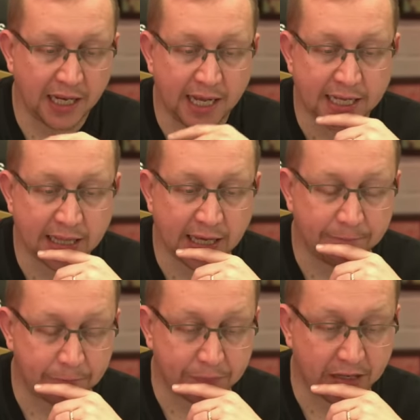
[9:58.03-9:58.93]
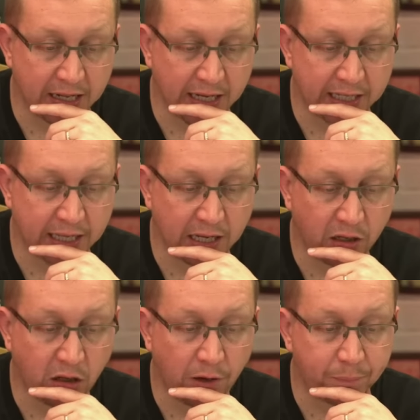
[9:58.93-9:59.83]
I like that. I like that a
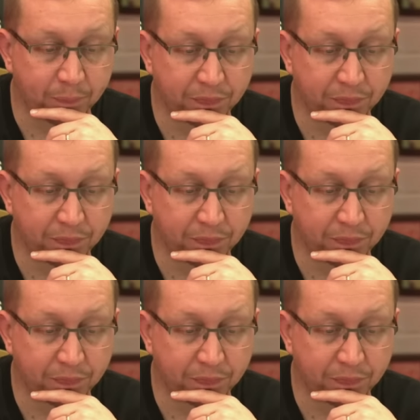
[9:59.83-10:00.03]
lot.